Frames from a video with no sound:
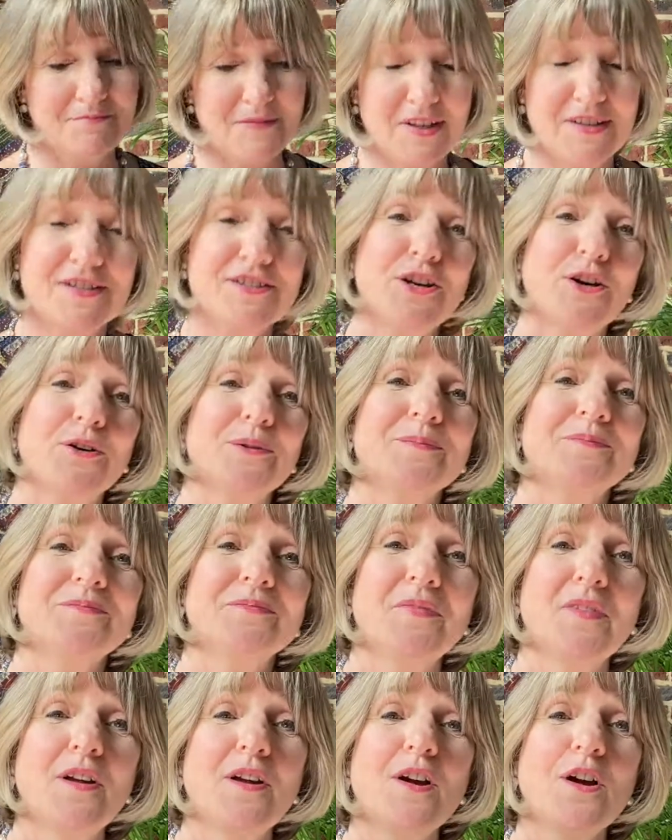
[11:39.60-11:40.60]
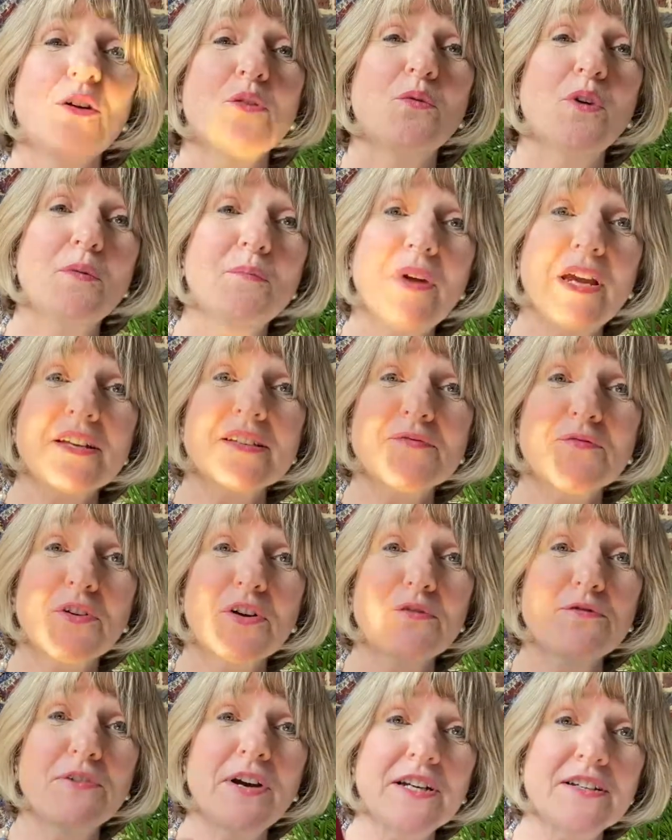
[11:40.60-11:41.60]
So, what makes for
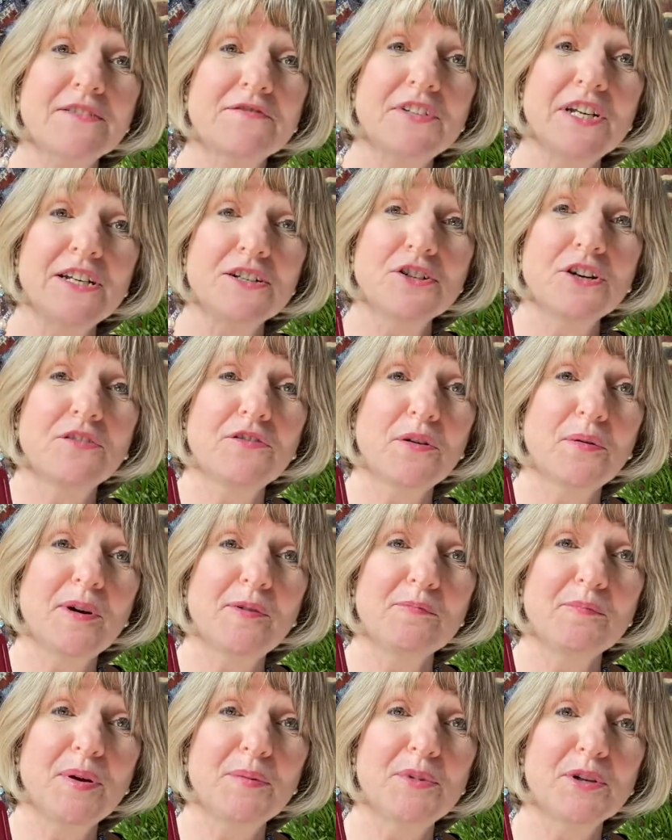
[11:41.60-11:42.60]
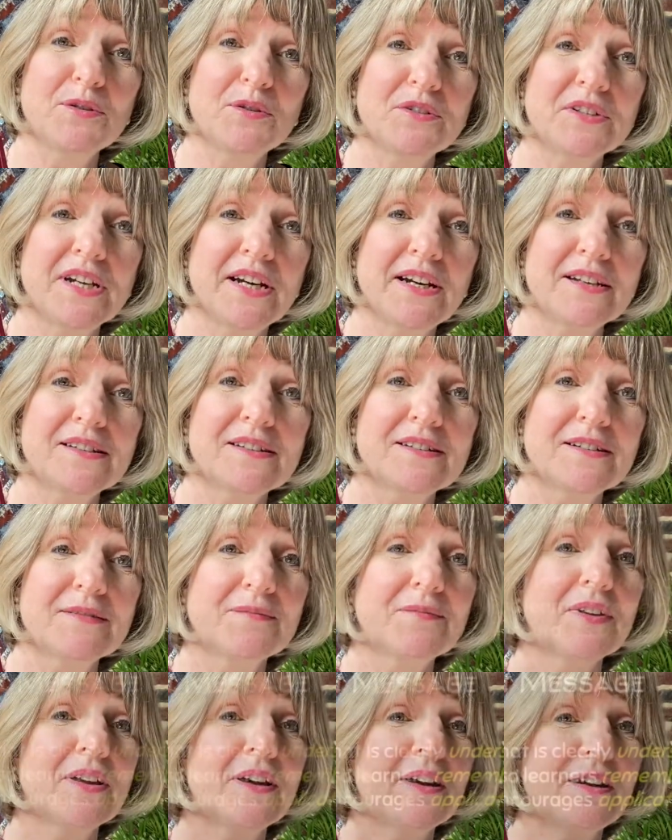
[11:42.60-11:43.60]
effective teaching about biblical text?
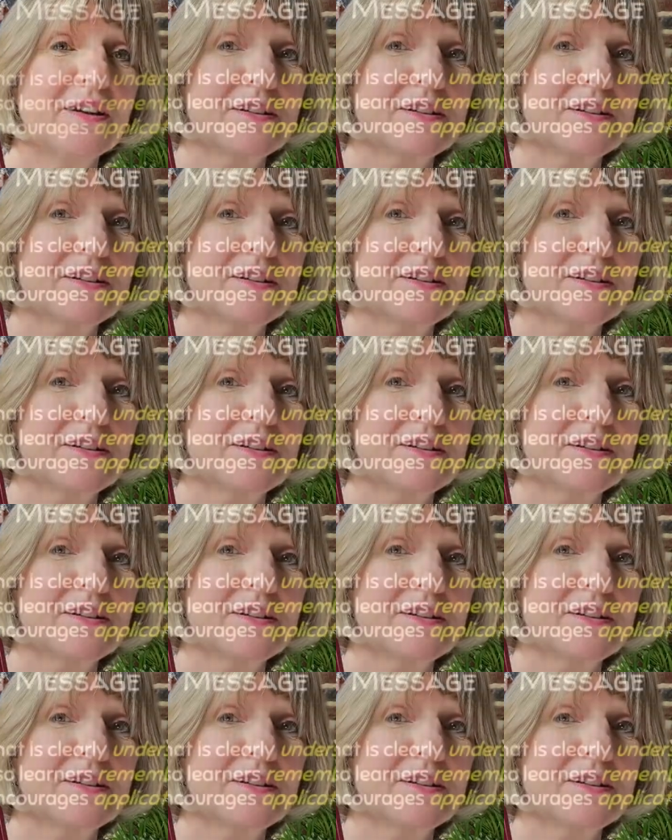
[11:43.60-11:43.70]
It